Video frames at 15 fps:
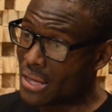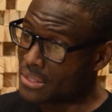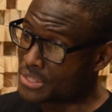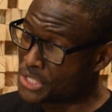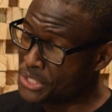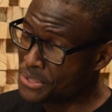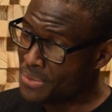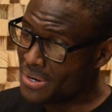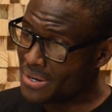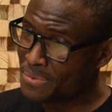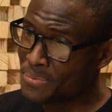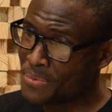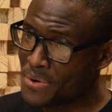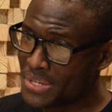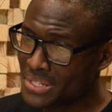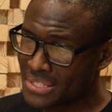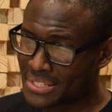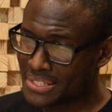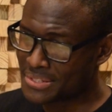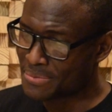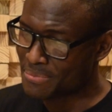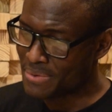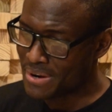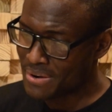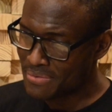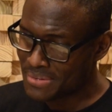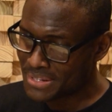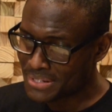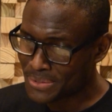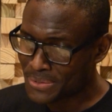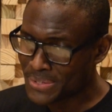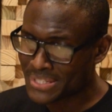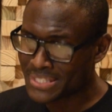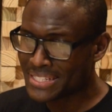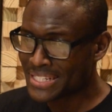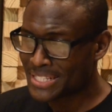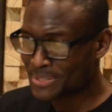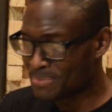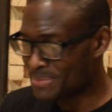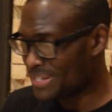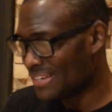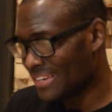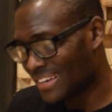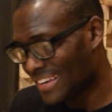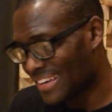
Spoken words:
Sure, once, wherever the Lord takes me,